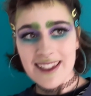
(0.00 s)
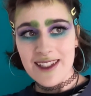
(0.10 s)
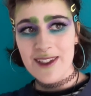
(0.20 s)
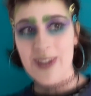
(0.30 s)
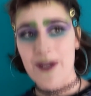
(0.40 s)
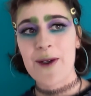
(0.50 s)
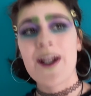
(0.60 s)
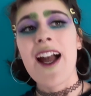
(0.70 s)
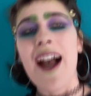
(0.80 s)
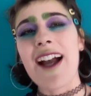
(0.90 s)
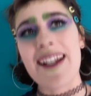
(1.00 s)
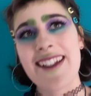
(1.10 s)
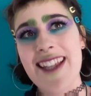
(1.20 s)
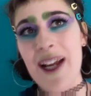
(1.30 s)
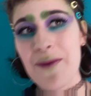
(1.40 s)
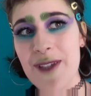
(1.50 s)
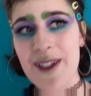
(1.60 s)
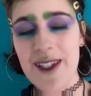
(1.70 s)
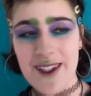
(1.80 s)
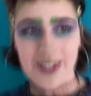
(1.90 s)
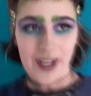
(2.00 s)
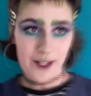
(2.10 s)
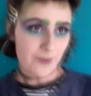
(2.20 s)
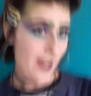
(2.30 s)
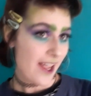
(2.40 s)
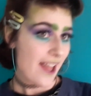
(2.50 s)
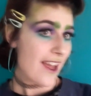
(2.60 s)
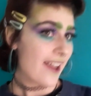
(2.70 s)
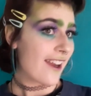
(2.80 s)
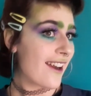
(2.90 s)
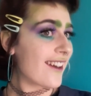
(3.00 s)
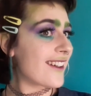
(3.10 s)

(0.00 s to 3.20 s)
so I attempted to style my hair,